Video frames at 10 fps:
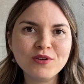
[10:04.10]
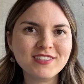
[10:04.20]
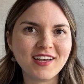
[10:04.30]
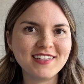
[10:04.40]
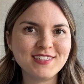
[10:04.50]
more
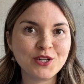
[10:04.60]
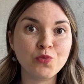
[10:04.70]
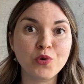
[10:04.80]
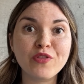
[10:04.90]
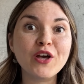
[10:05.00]
signs that are
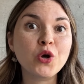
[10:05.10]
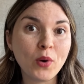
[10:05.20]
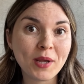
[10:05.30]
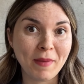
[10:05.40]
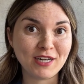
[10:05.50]
worth a
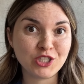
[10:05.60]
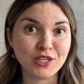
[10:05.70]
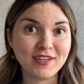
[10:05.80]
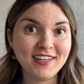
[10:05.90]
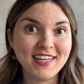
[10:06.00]
quick
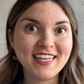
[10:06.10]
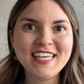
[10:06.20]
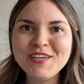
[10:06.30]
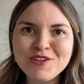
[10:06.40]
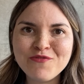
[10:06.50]
mention,
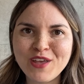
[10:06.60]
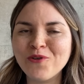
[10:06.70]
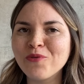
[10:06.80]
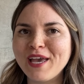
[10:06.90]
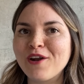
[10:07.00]
even if they
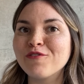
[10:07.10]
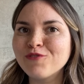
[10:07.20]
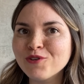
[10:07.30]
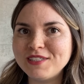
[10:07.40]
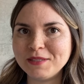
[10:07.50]
don't get a
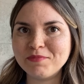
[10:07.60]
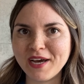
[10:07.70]
full deep